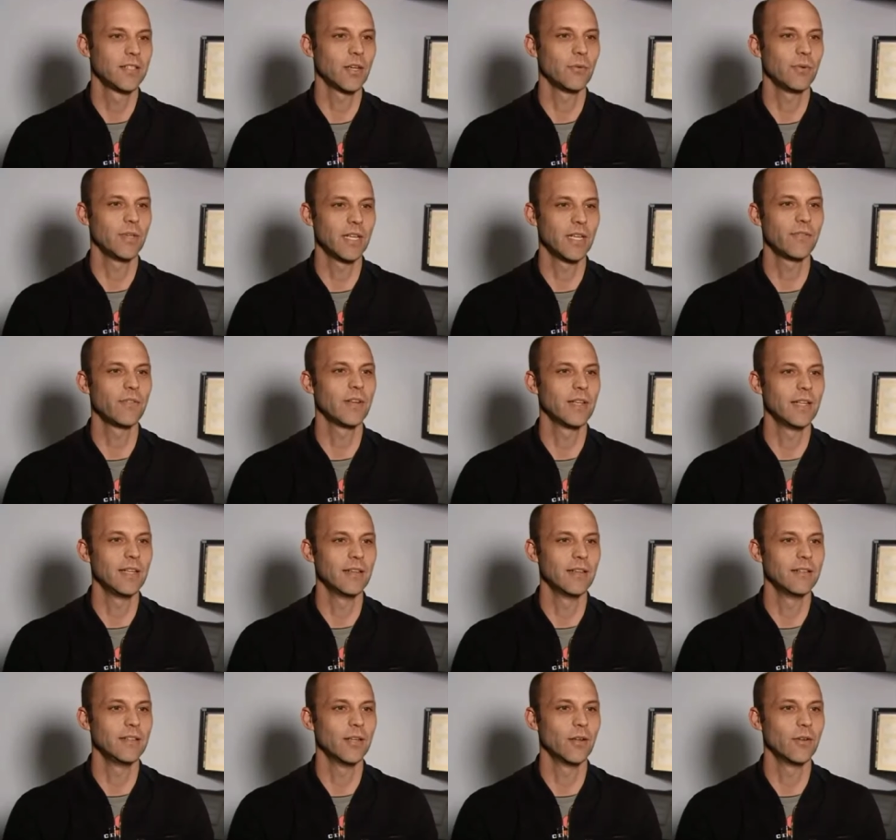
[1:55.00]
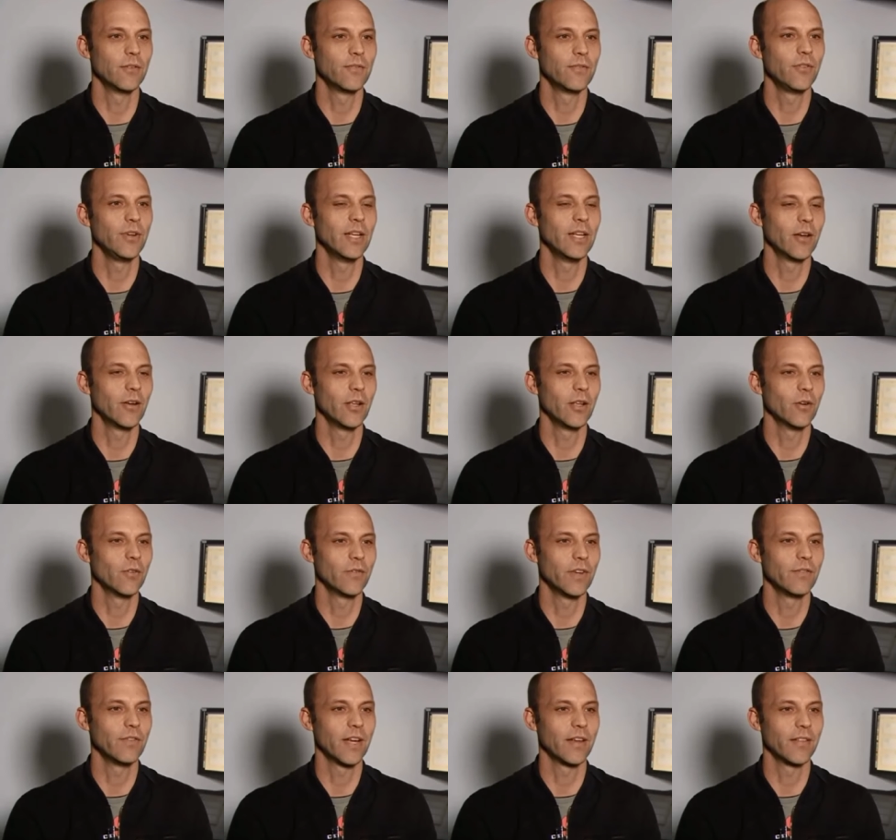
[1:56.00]
so we're definitely, you know, freeloading
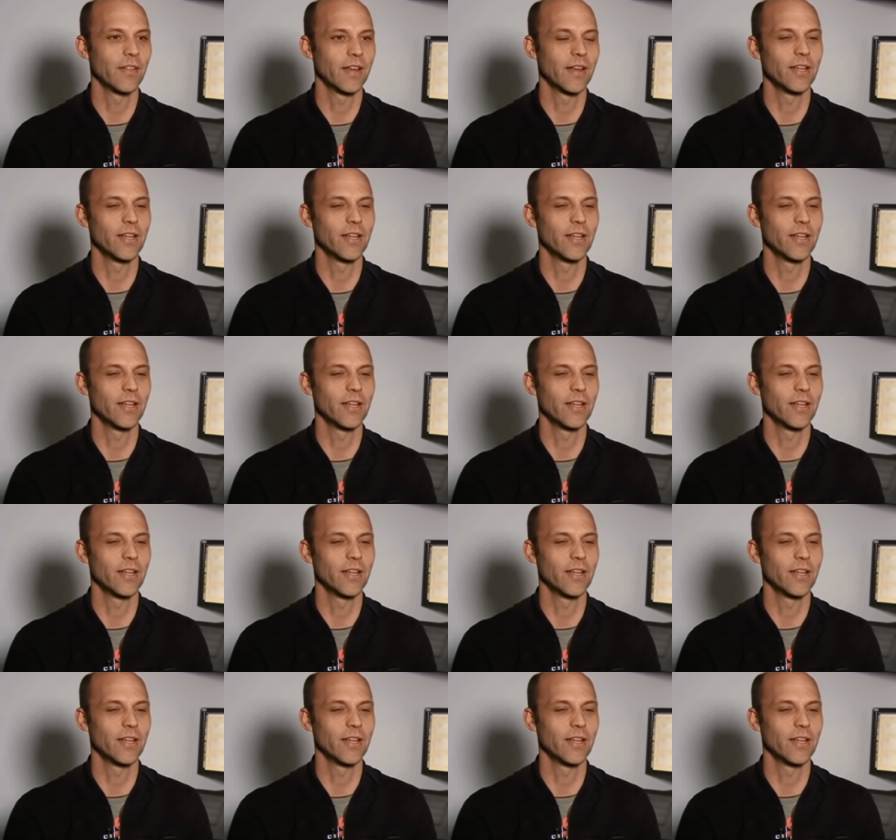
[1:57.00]
off every other